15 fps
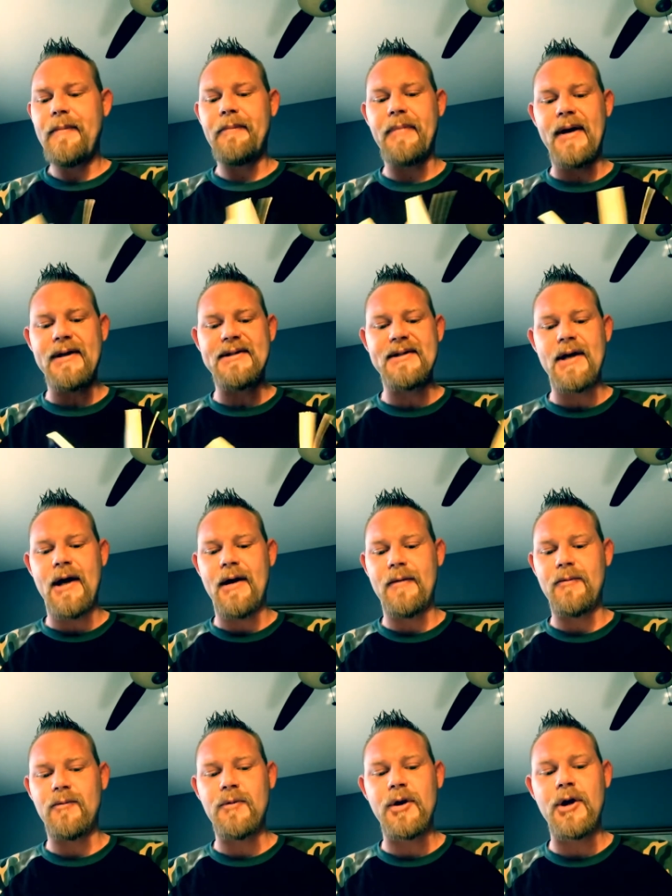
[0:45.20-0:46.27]
But
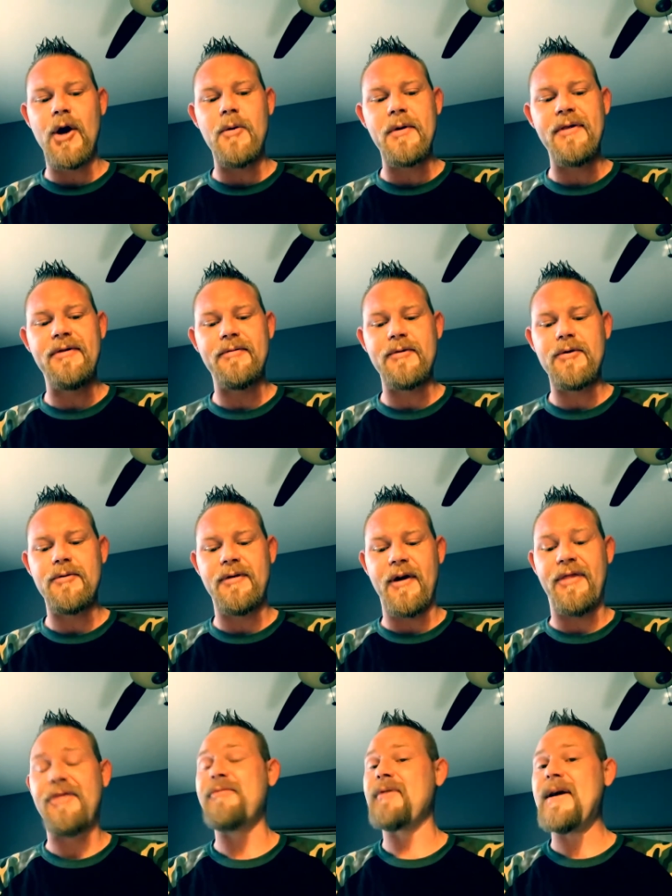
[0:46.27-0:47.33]
we're going through the
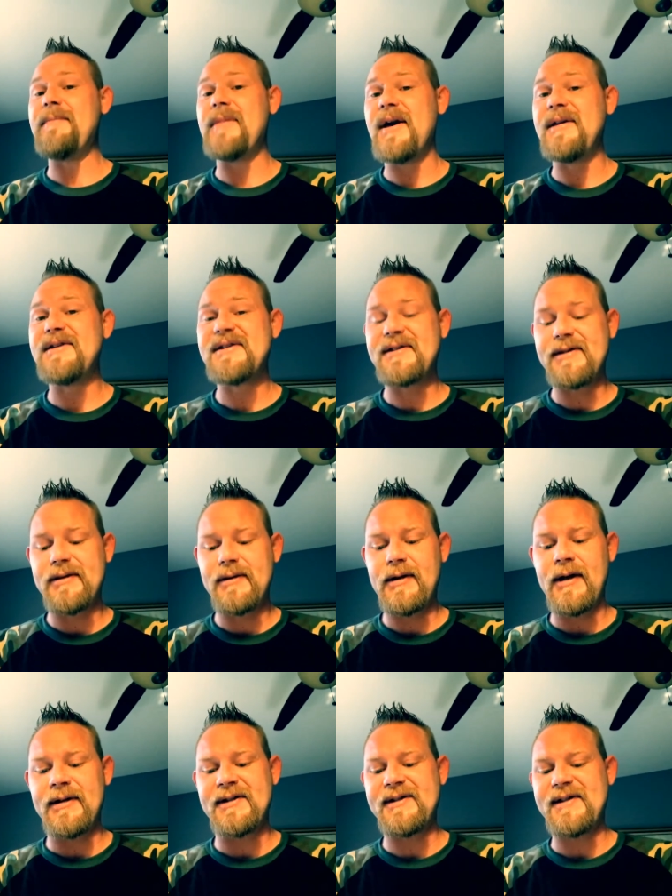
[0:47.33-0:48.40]
three myths.
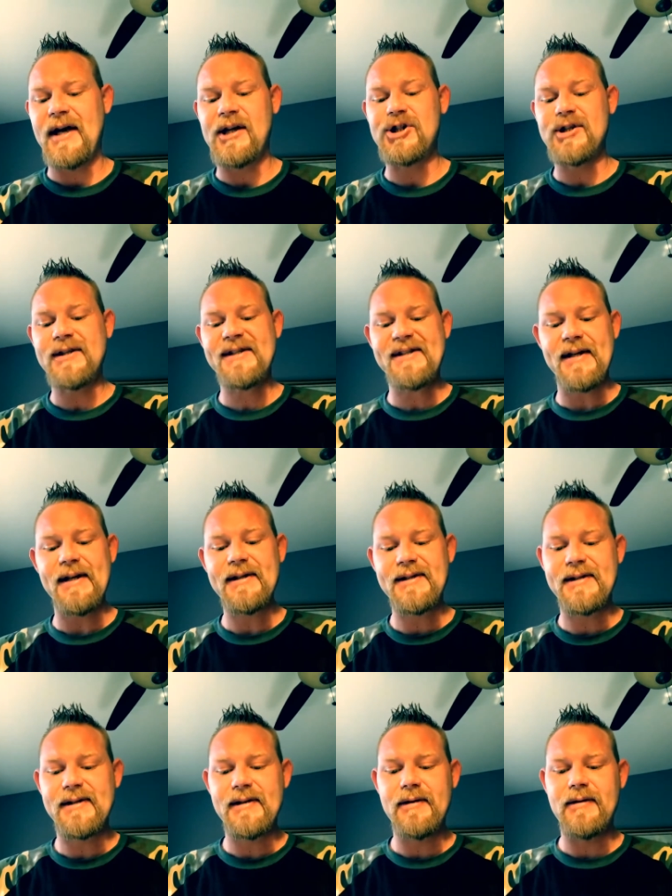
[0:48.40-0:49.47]
It's section
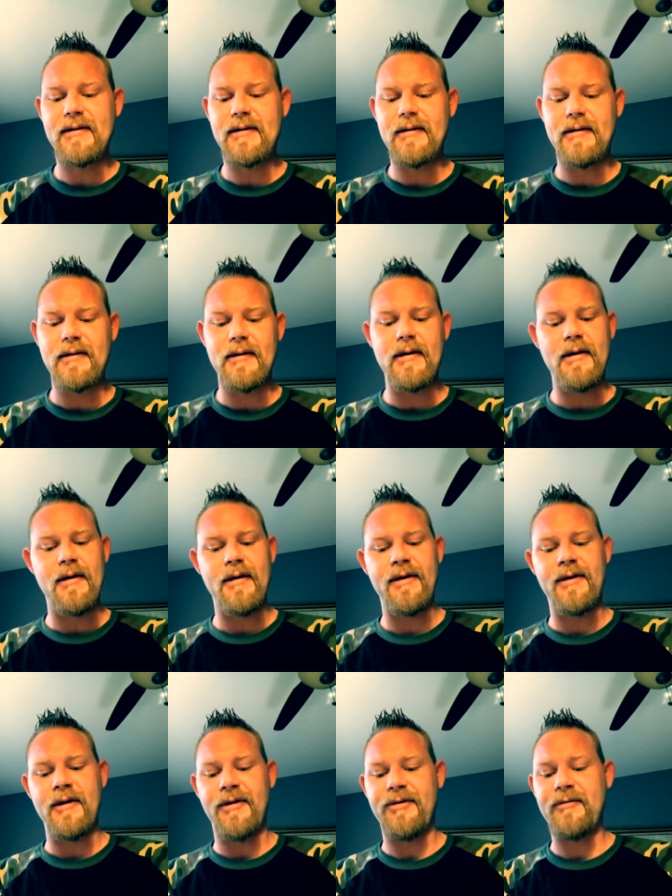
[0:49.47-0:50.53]
6.
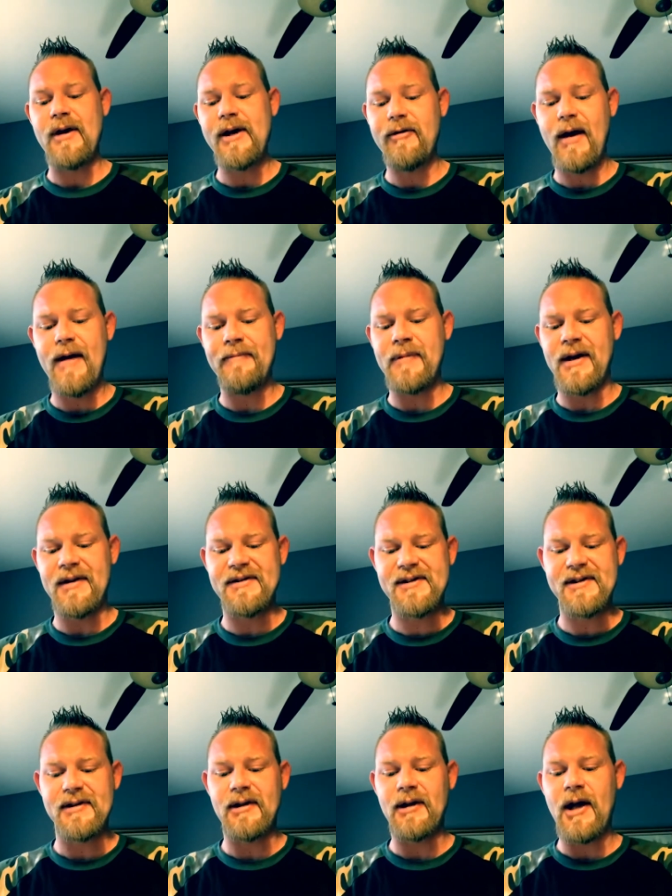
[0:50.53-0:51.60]
The three great
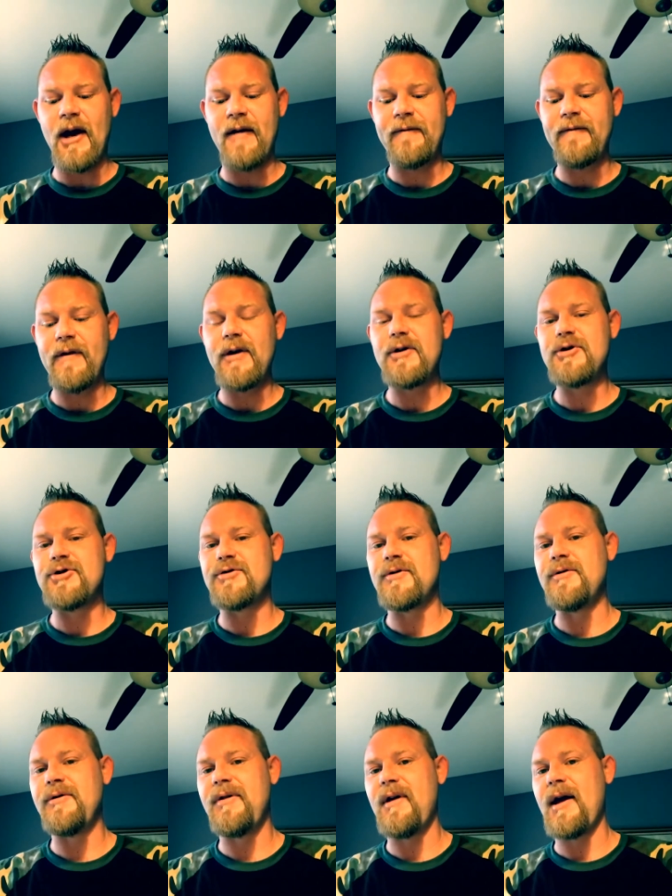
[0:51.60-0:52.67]
myths: love,
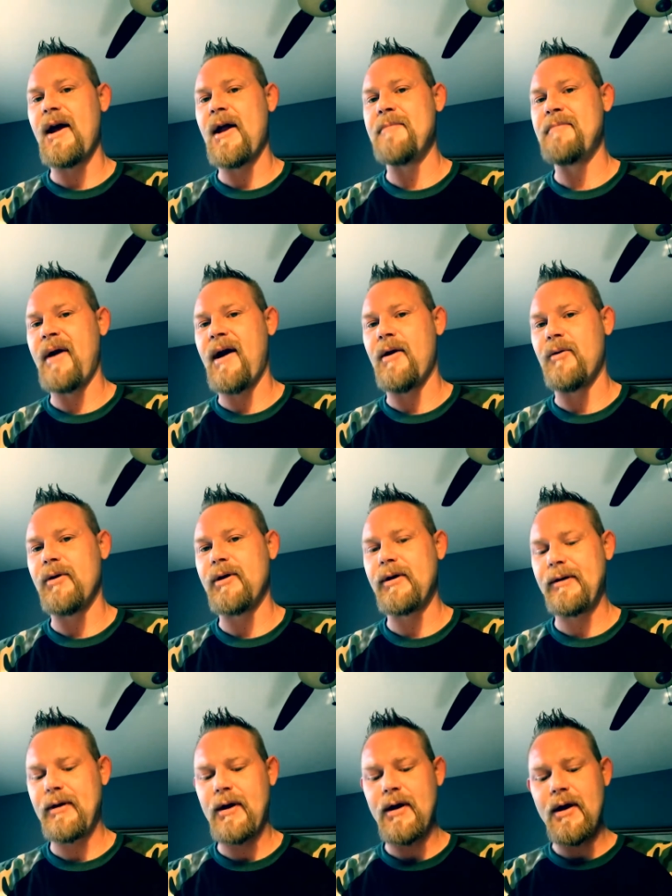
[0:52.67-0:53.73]
truth, and power.
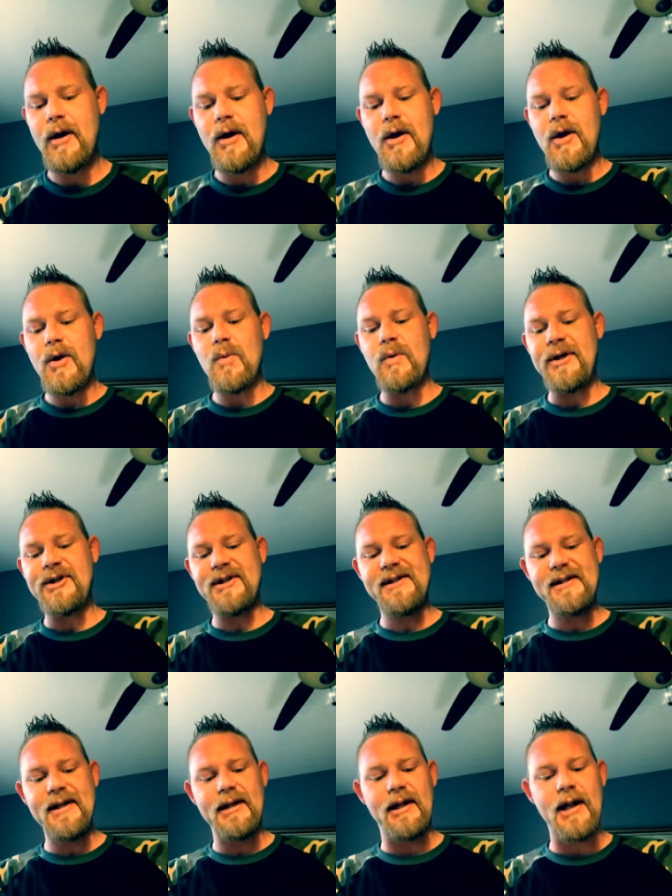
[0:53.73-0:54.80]
We
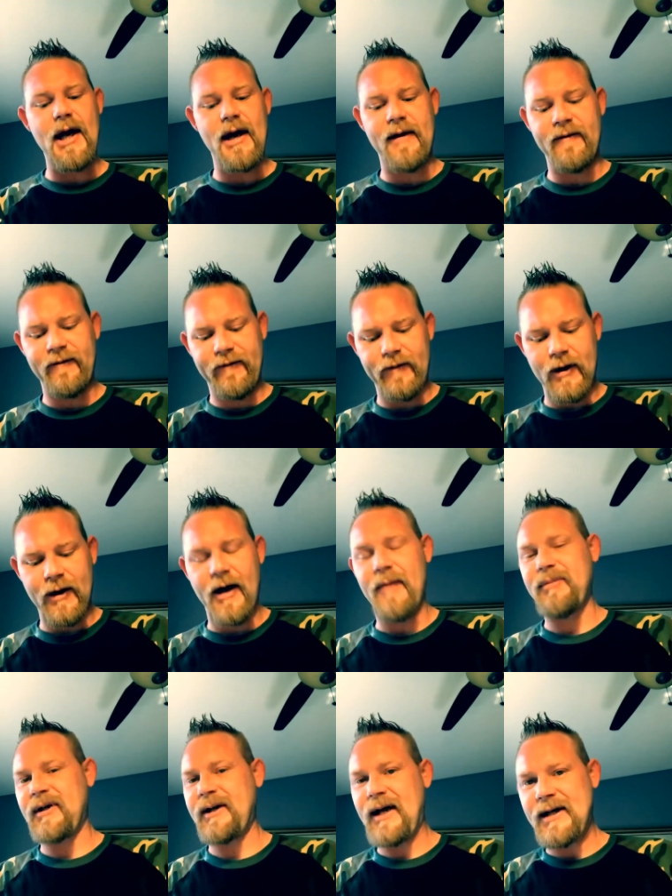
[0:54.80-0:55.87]
just did love a
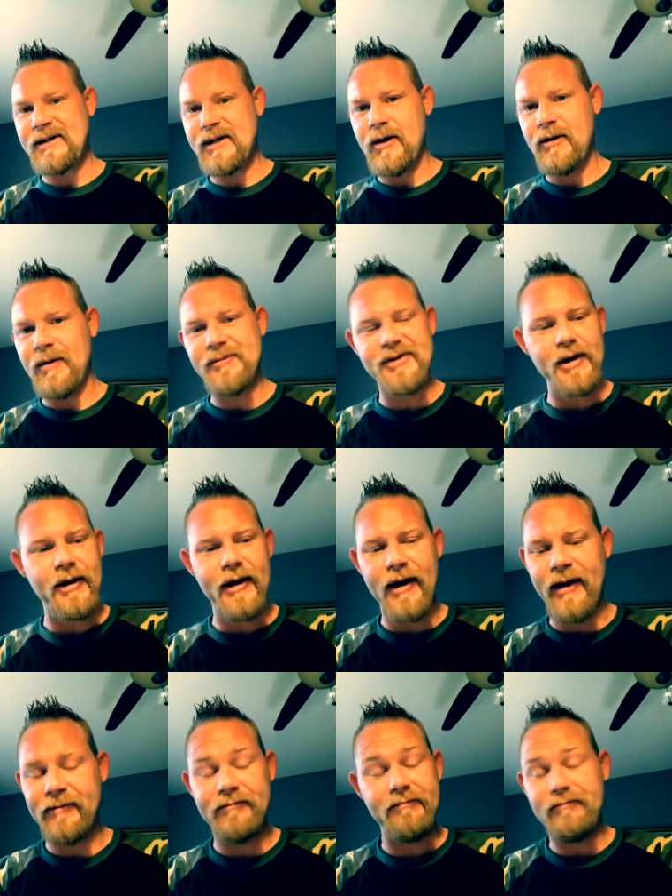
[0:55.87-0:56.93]
couple of days ago. I'm sorry,
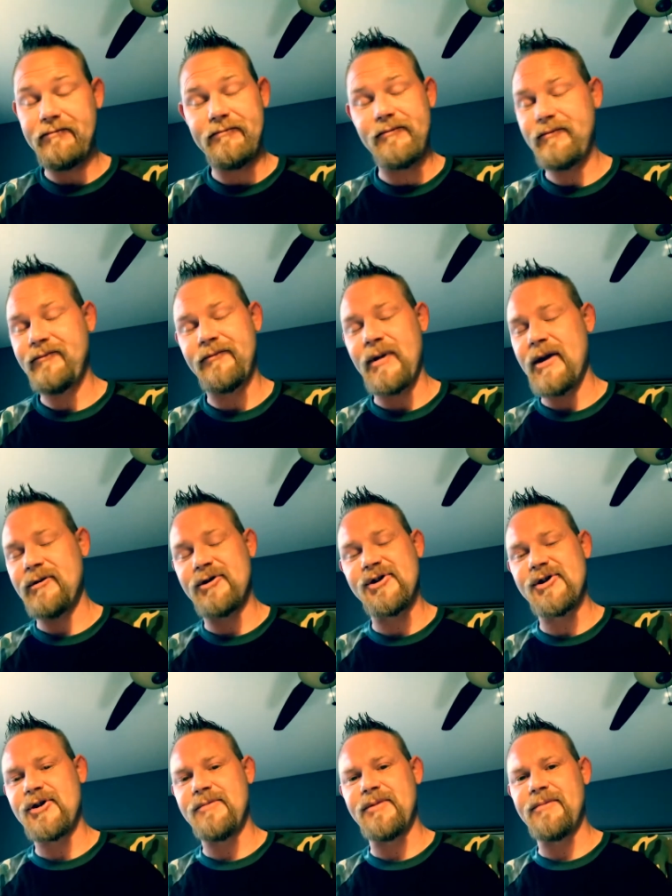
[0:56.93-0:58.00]
I'd been
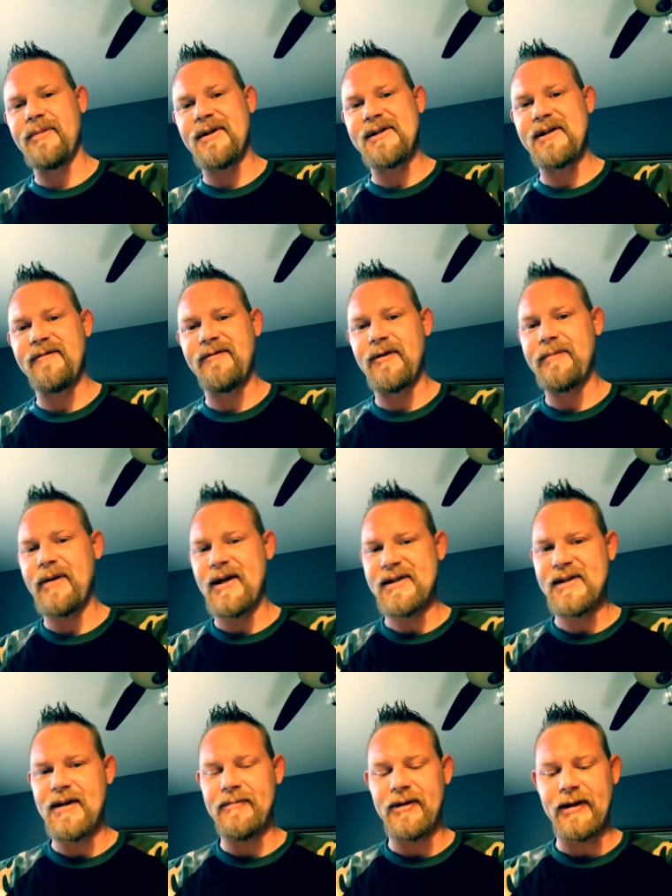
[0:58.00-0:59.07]
super busy for the
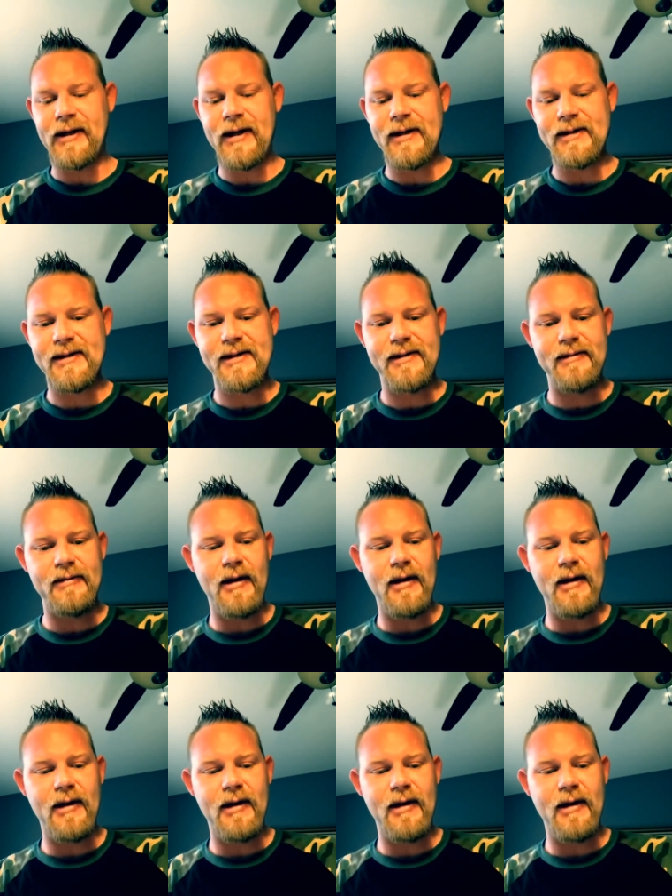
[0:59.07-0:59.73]
past couple of days.